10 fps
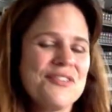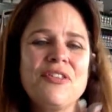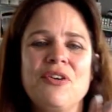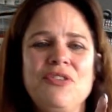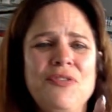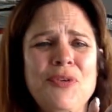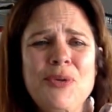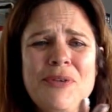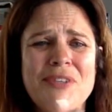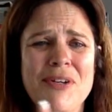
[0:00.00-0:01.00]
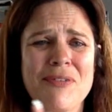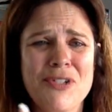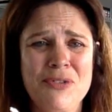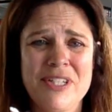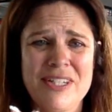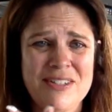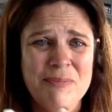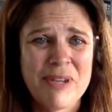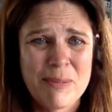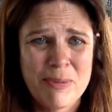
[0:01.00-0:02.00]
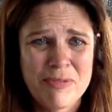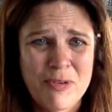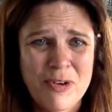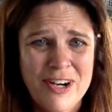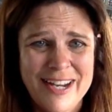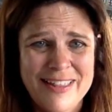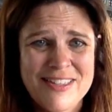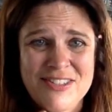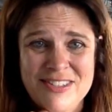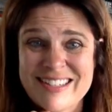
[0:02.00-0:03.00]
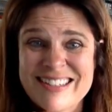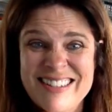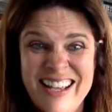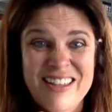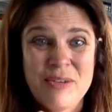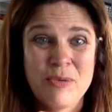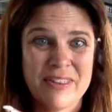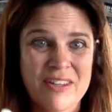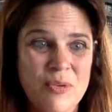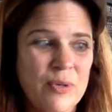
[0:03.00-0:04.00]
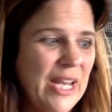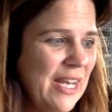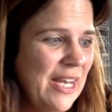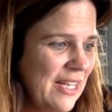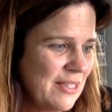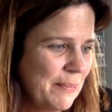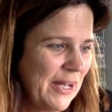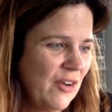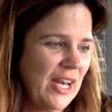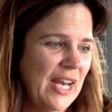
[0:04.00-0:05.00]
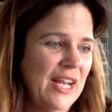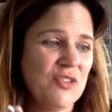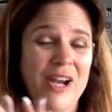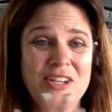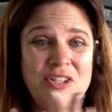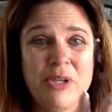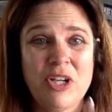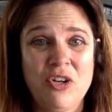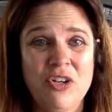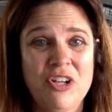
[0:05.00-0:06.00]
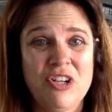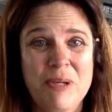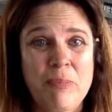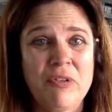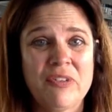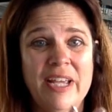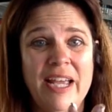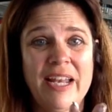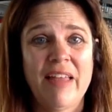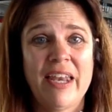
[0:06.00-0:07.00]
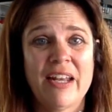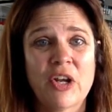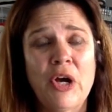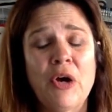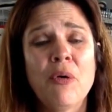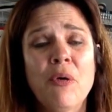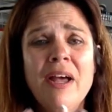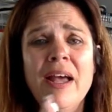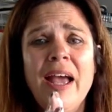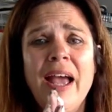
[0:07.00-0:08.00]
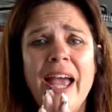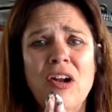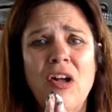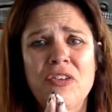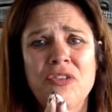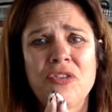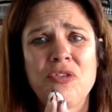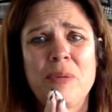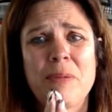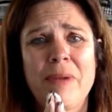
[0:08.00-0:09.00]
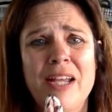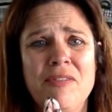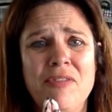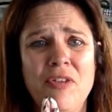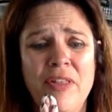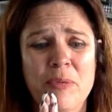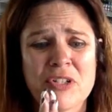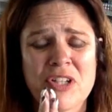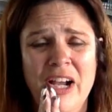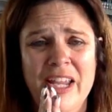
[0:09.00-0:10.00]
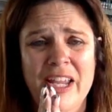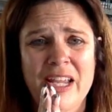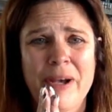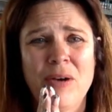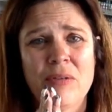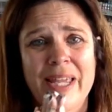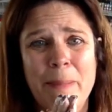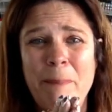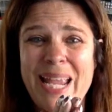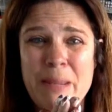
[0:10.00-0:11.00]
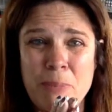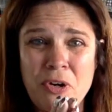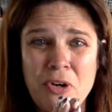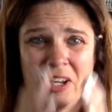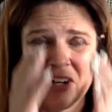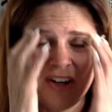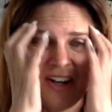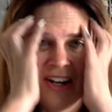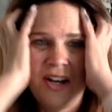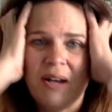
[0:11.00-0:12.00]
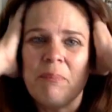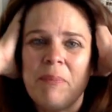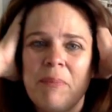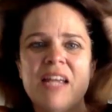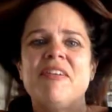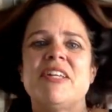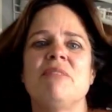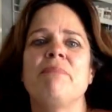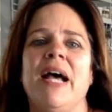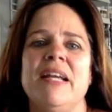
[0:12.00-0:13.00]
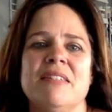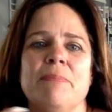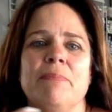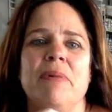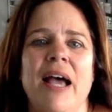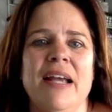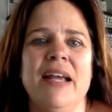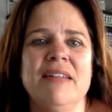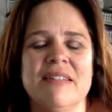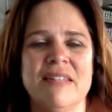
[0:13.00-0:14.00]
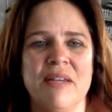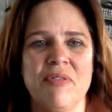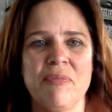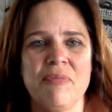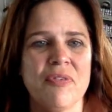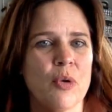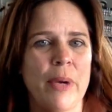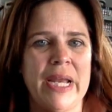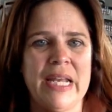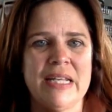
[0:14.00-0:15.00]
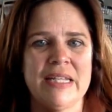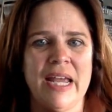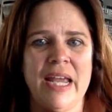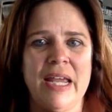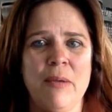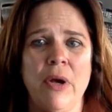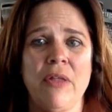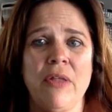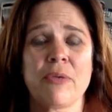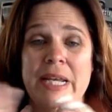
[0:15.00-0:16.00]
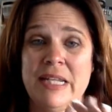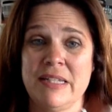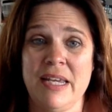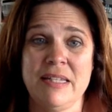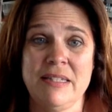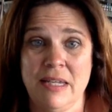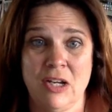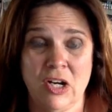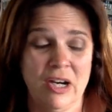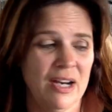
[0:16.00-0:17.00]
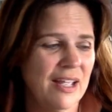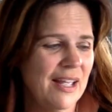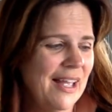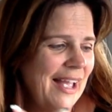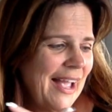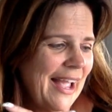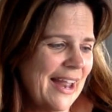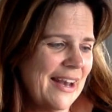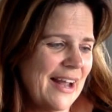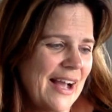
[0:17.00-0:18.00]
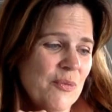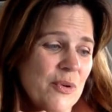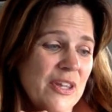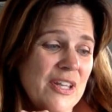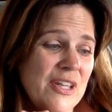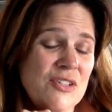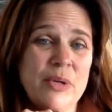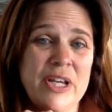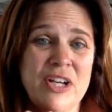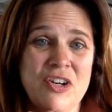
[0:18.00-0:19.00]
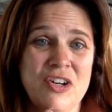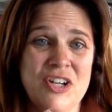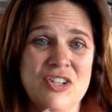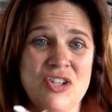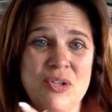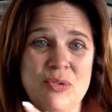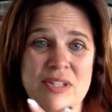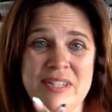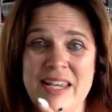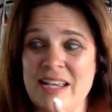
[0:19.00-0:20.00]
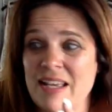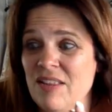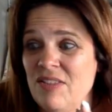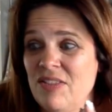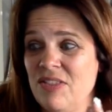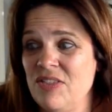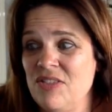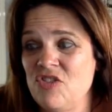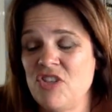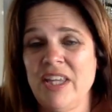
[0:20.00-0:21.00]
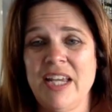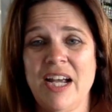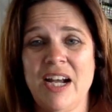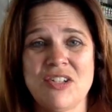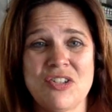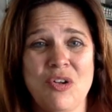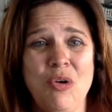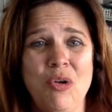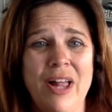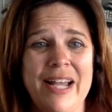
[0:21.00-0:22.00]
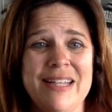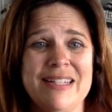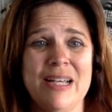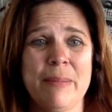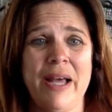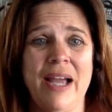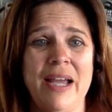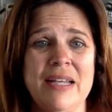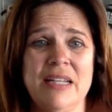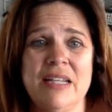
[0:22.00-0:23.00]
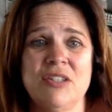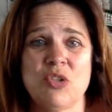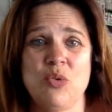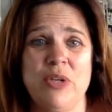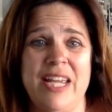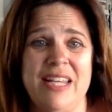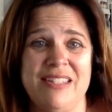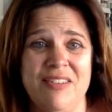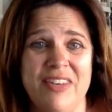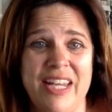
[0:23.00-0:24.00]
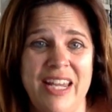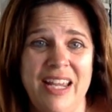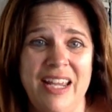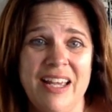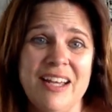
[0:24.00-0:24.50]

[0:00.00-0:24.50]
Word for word: For those of you who have never tuned in to me before, this is exactly what the creating is about. And I try to encourage people to kind of let it go and also to be mindful that we're talking about like paper here. Many of us buy supplies and save them for a rainy day. Well, the rainy day is here. And I really do encourage you to take Gelli Arts, the whole idea behind it is creativity.